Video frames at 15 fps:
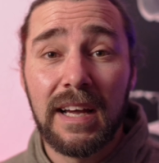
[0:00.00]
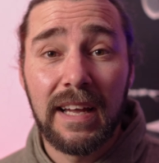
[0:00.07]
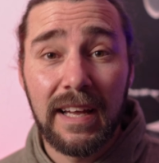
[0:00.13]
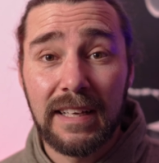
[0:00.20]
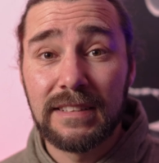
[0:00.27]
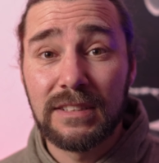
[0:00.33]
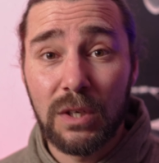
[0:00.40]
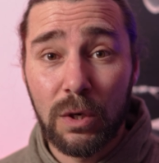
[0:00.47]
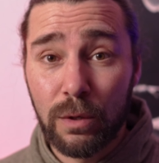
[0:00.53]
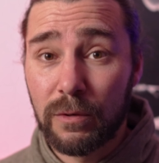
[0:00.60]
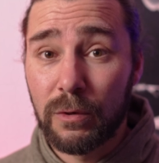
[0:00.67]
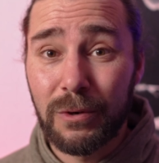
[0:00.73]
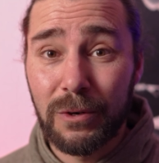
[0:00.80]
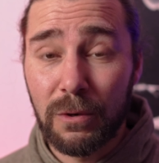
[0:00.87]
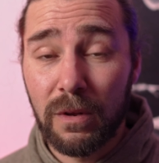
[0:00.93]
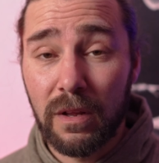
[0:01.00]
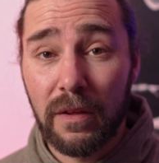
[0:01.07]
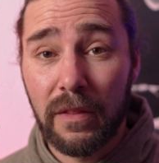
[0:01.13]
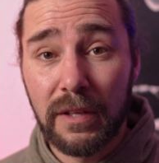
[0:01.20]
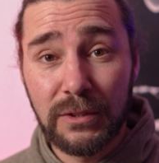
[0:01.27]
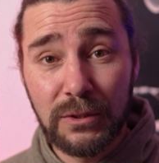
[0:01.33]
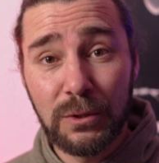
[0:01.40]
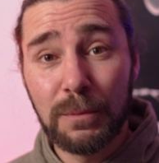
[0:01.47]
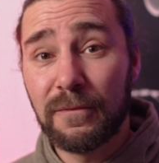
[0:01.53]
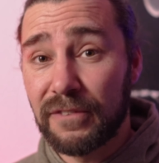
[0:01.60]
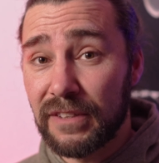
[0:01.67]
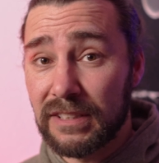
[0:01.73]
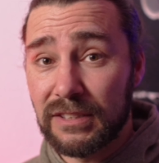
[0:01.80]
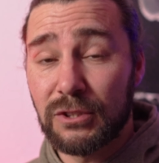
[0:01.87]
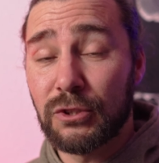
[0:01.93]
And overall, the tube
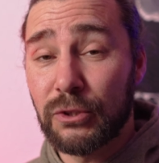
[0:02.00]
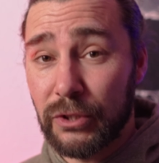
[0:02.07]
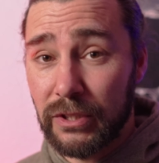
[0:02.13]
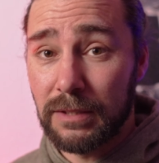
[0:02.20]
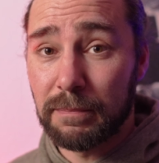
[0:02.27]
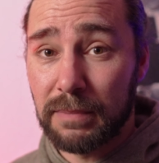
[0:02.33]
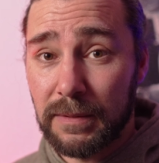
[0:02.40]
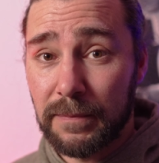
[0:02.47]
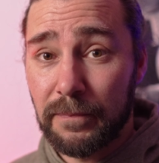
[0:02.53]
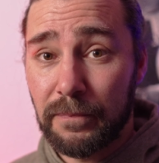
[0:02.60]
feels cheap.